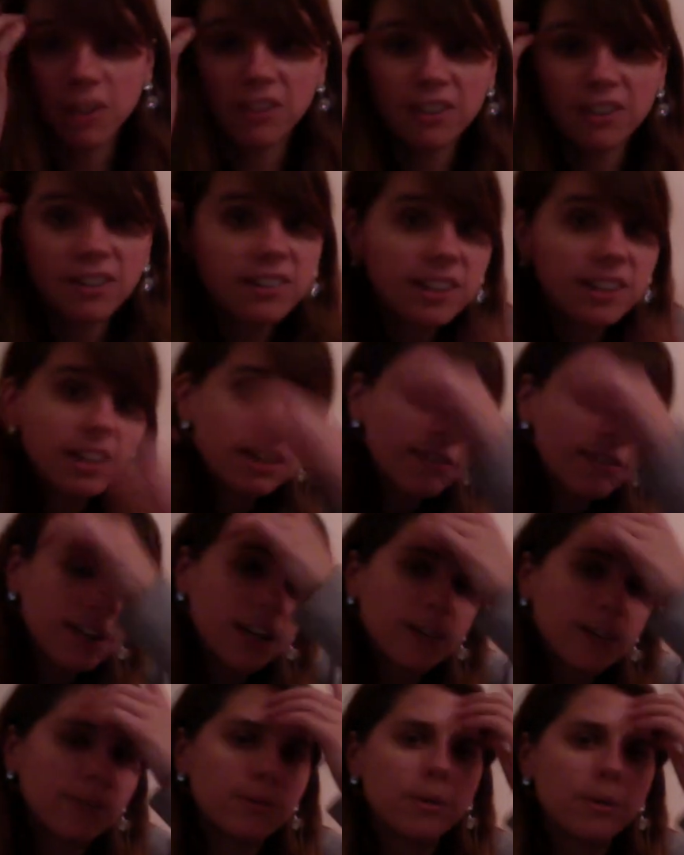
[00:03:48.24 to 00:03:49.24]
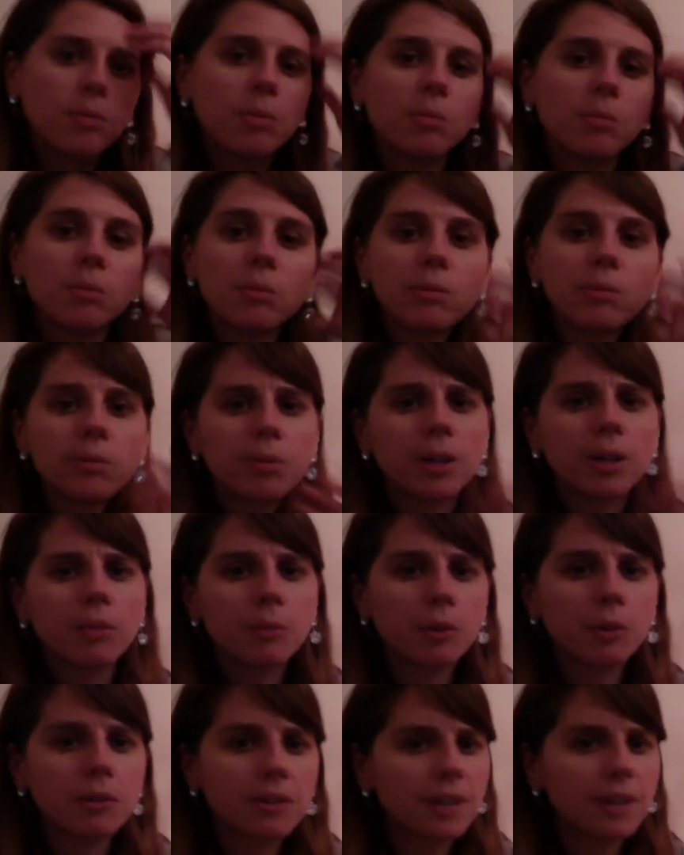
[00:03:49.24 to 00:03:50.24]
$6.95 for them, and people are paying
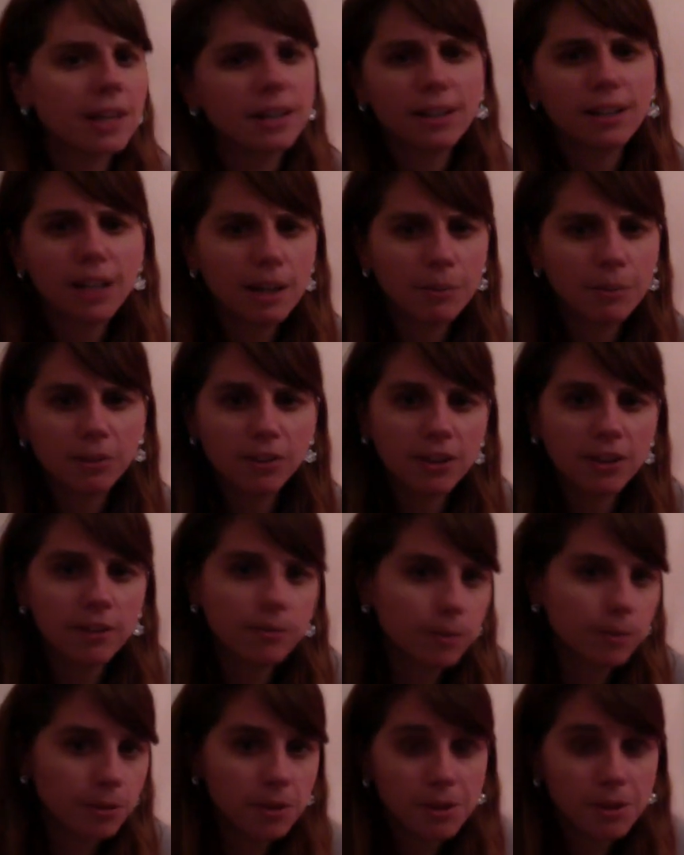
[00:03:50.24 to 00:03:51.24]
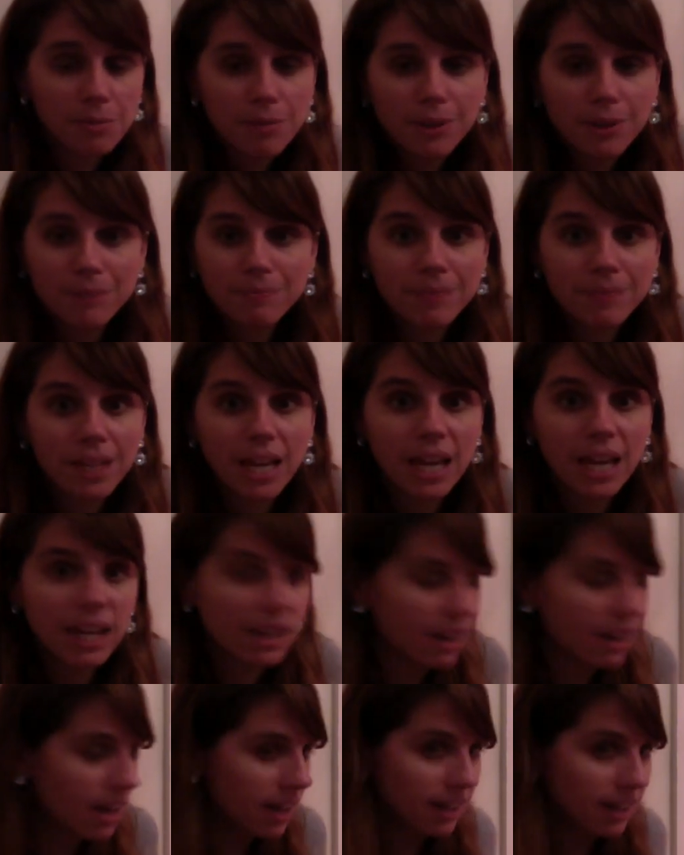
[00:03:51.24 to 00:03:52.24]
more than that on Amazon for them. But
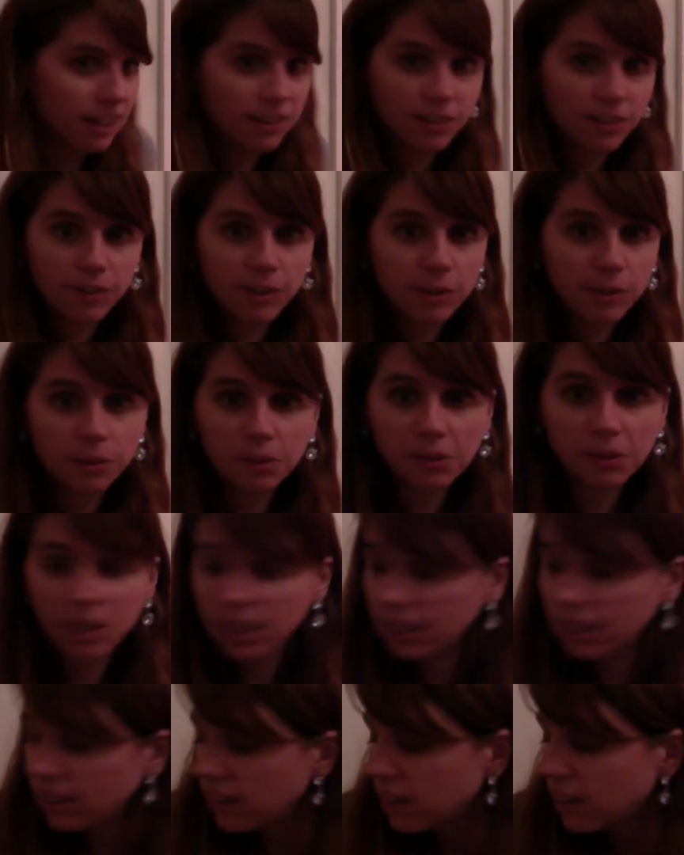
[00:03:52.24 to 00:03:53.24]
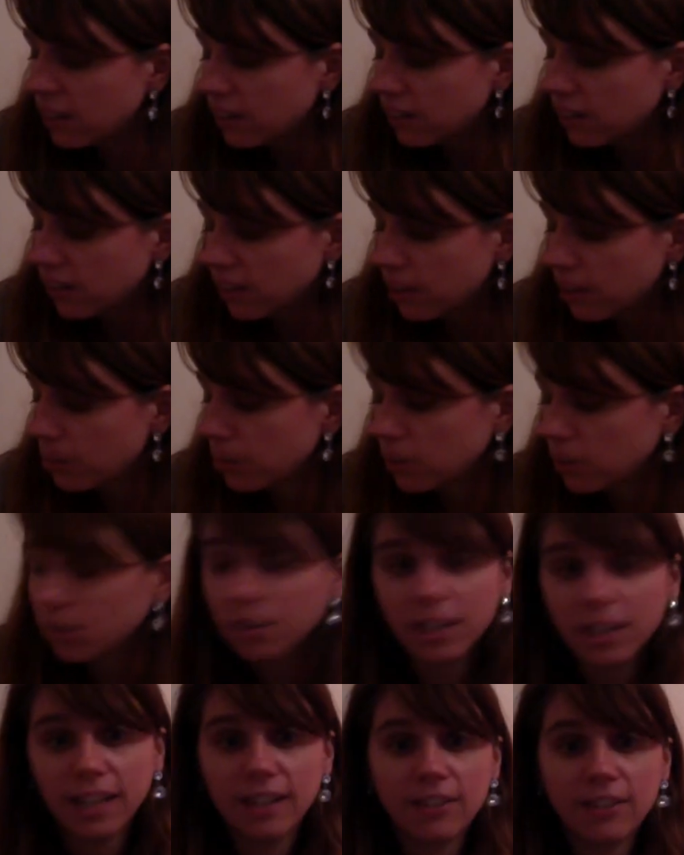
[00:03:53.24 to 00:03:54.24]
hey, I guess if you need a tumbler
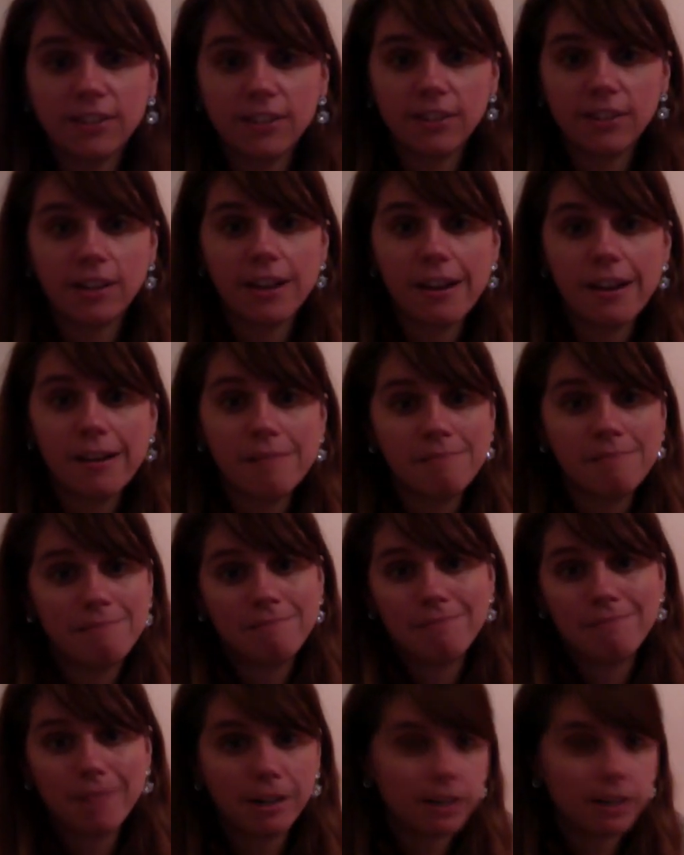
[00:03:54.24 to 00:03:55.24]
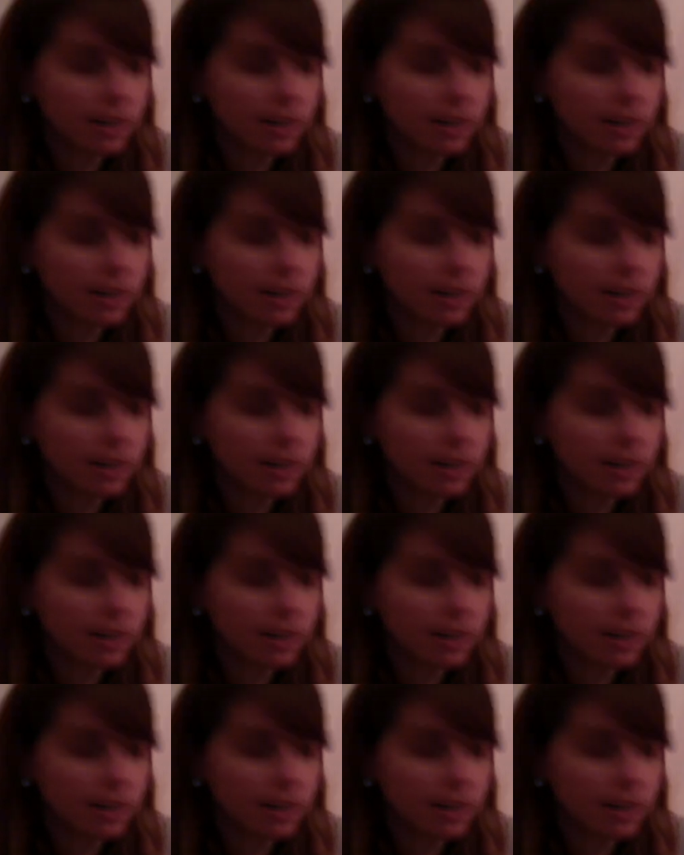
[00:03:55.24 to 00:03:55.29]
case, there you